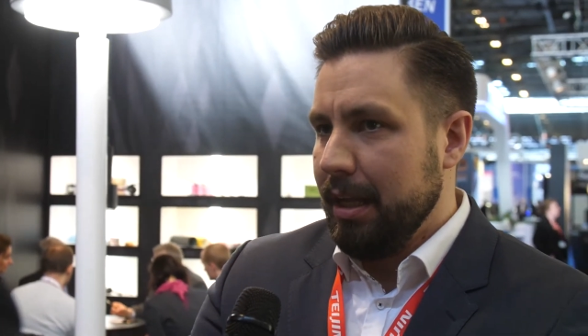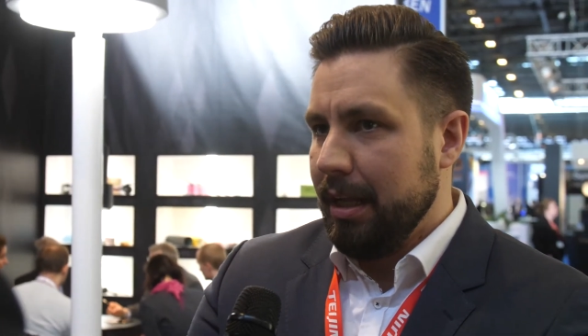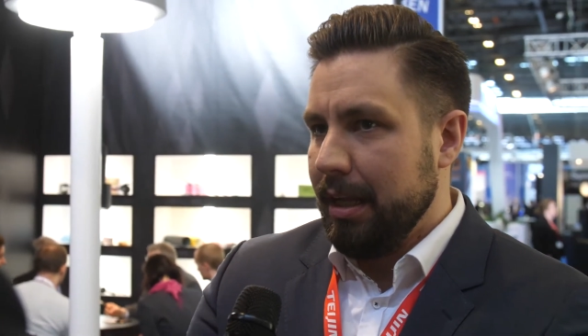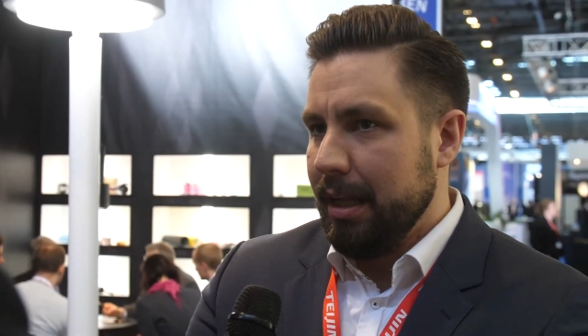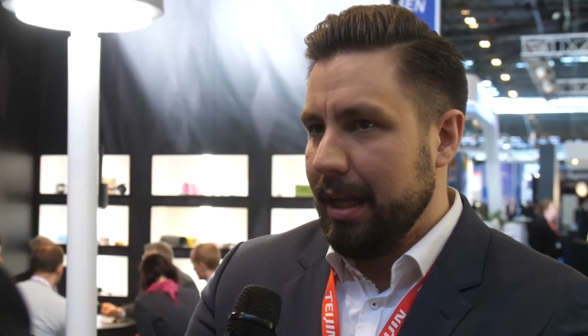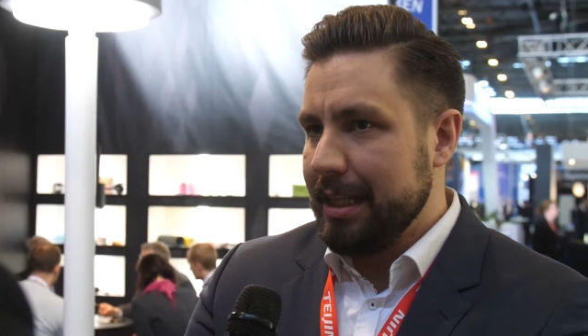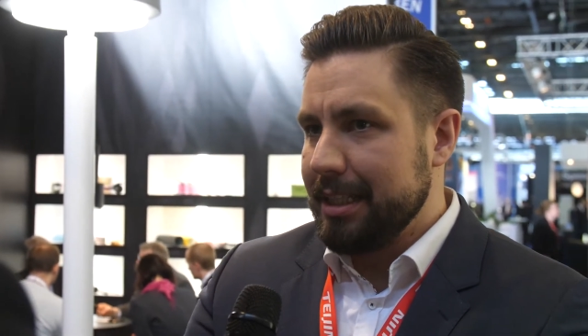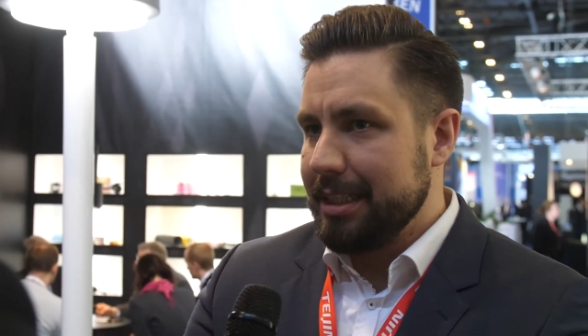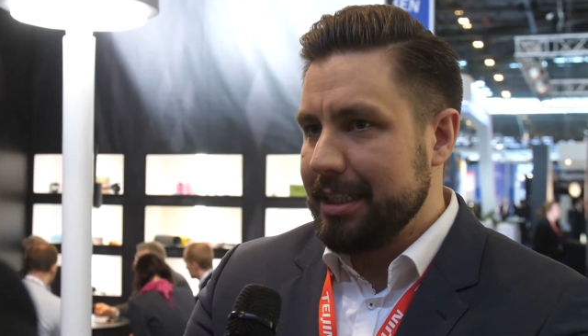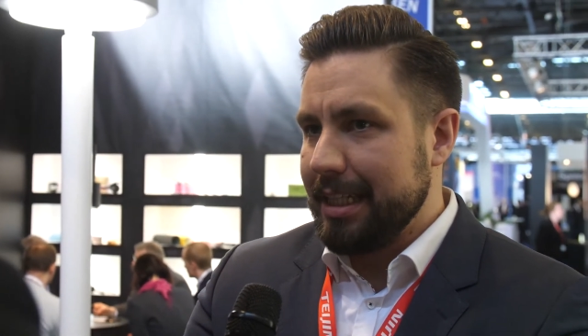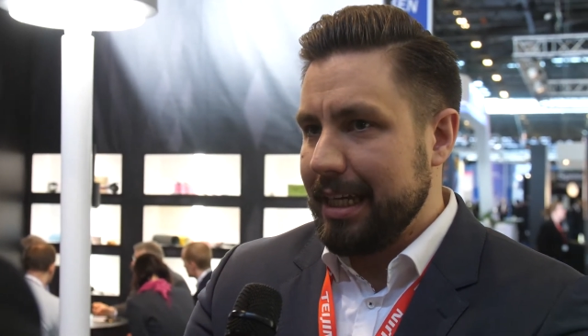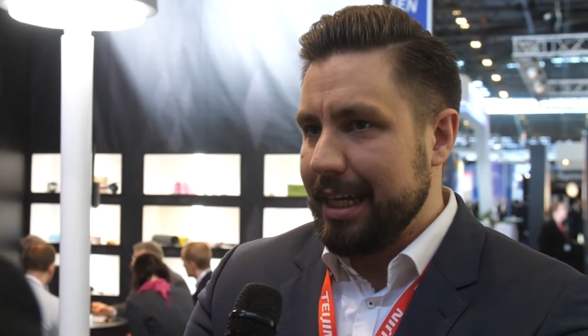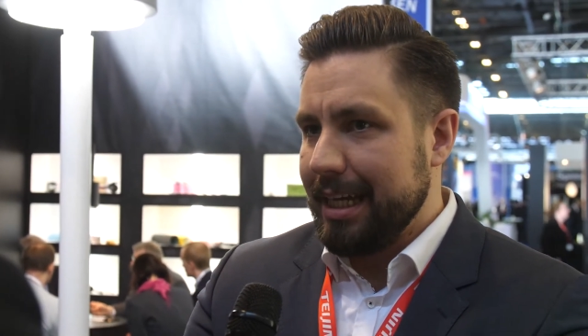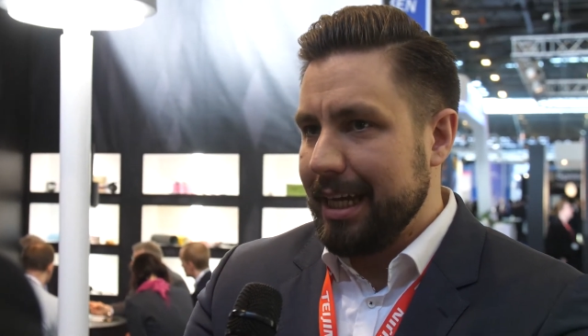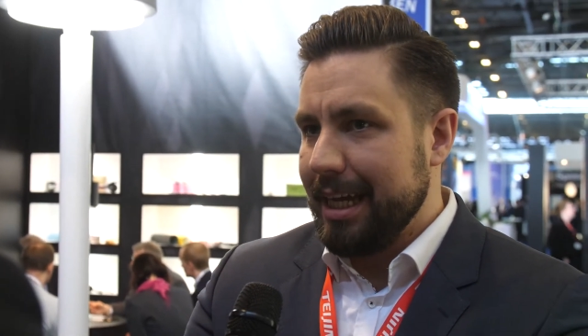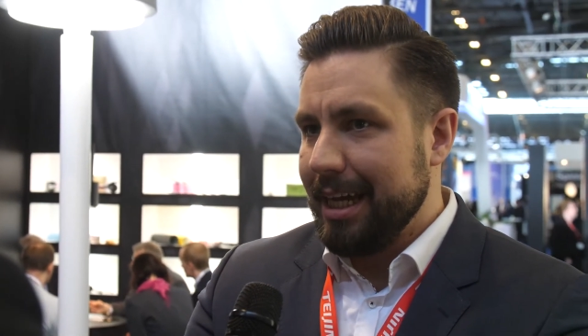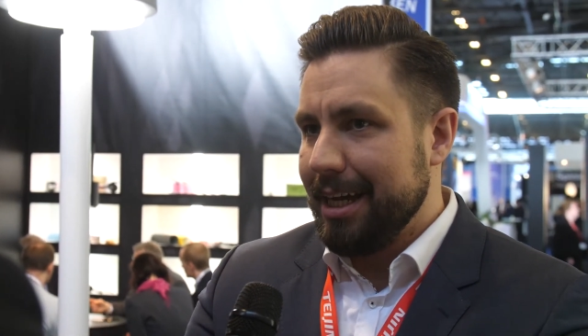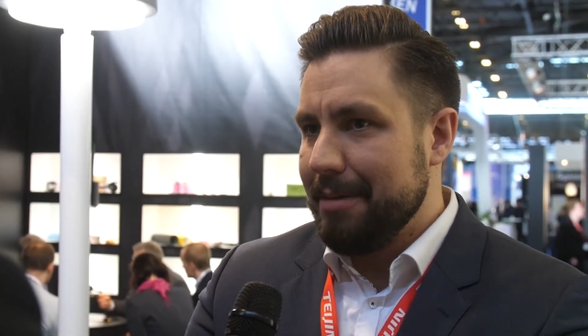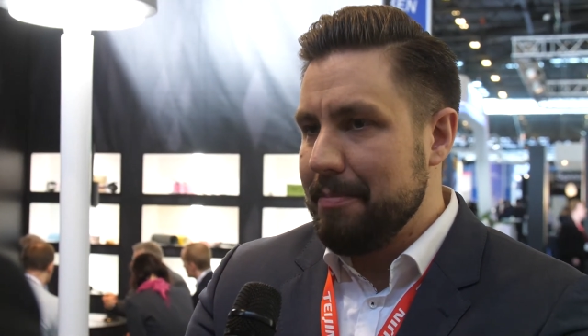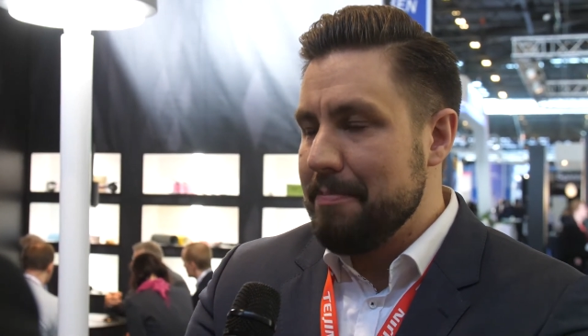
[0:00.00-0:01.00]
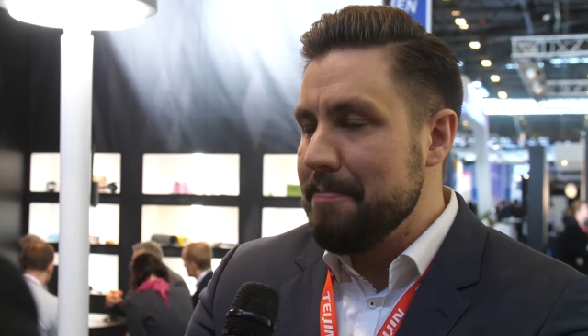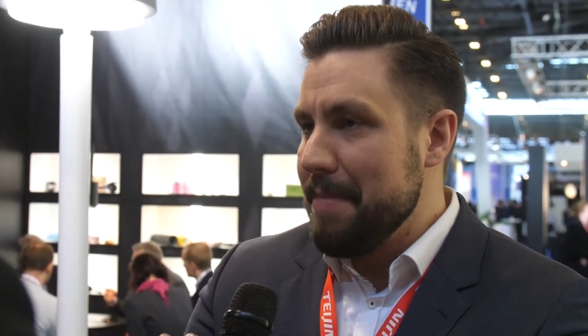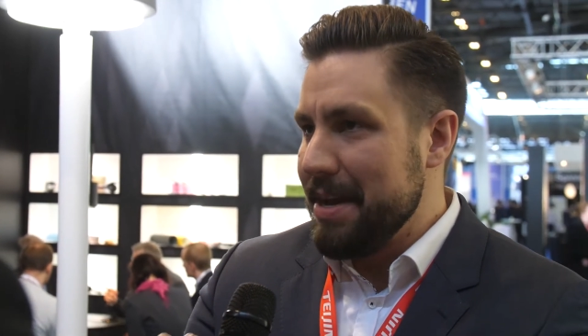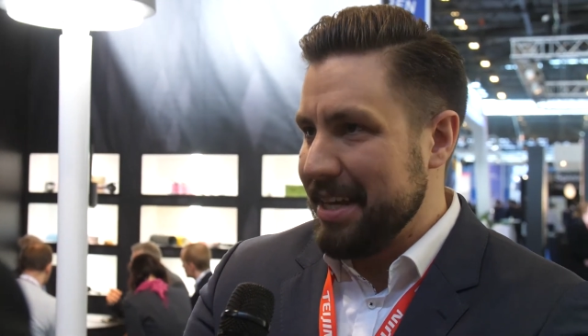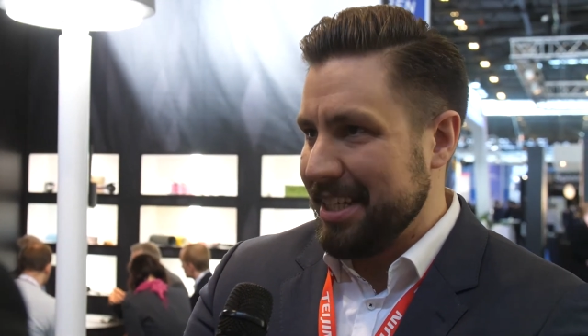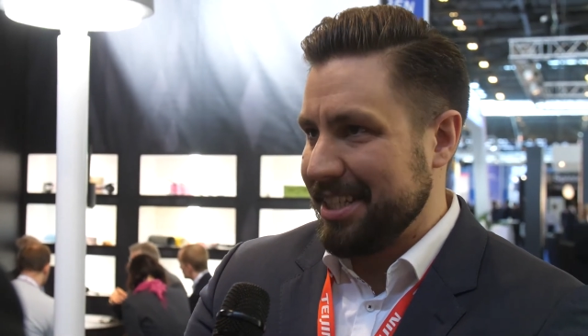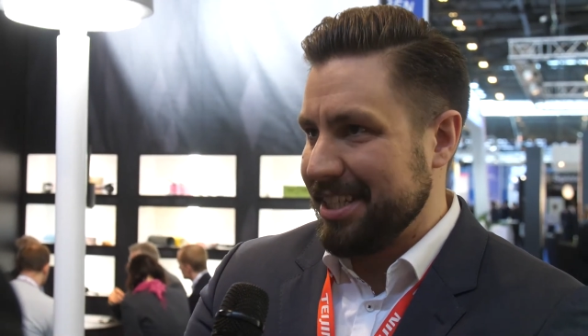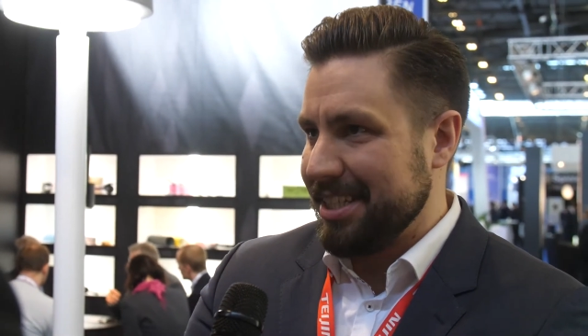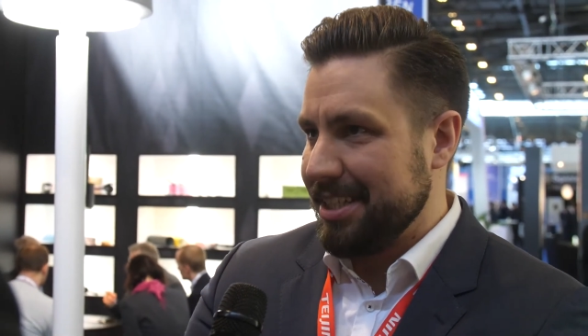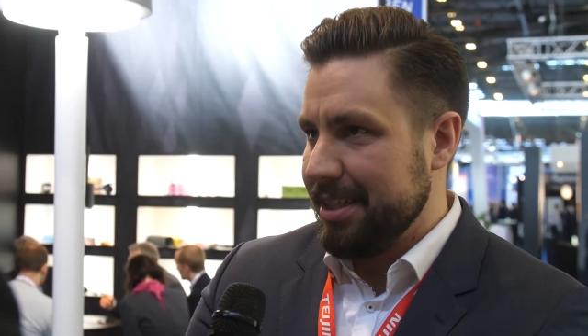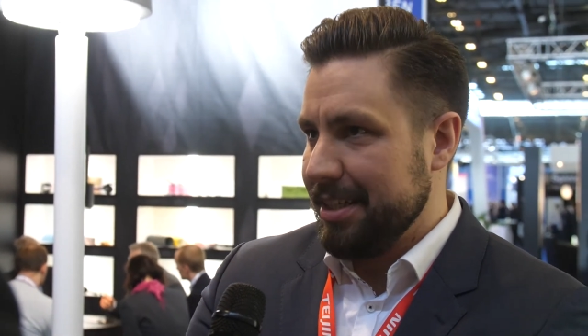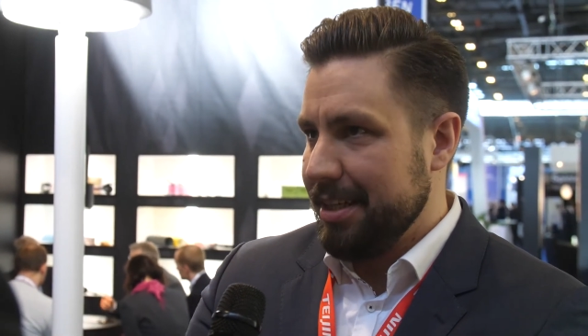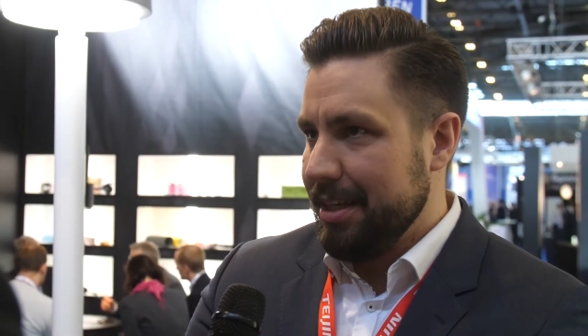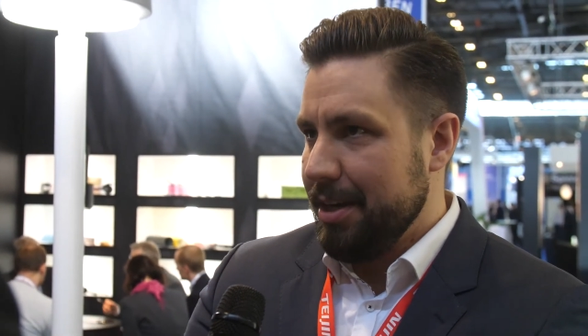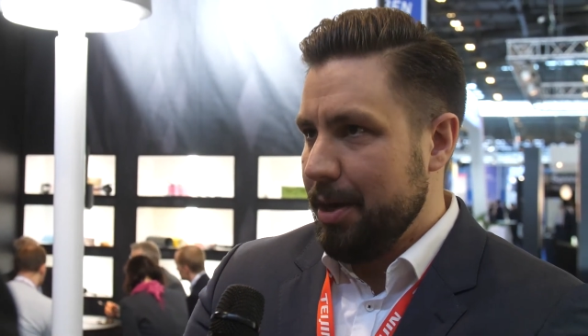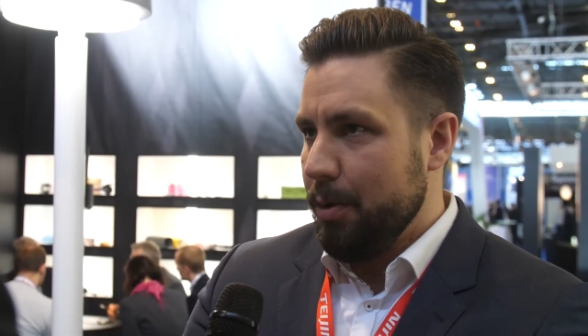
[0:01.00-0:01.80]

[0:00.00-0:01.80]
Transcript: let's say, uh, miss